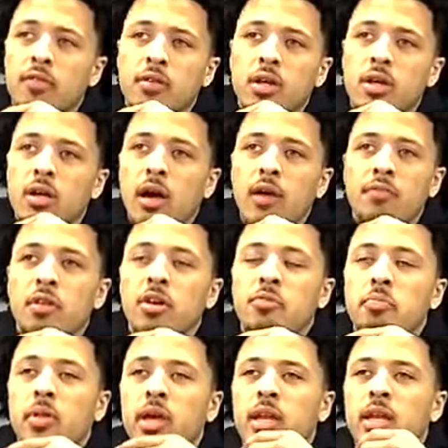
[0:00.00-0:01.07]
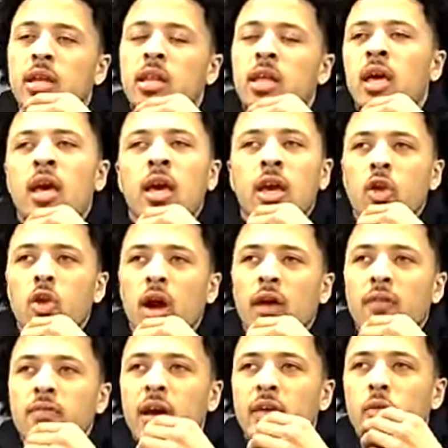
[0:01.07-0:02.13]
it. I've loved playing it. You know,
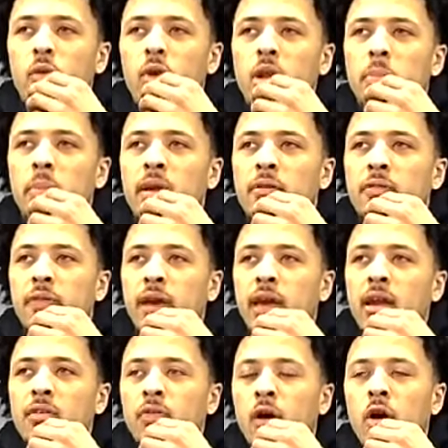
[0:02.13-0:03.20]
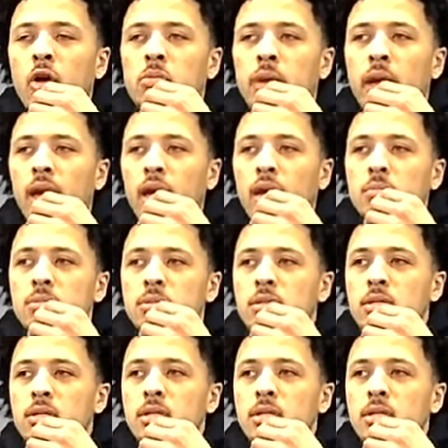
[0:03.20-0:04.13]
I've never really been a fan of home games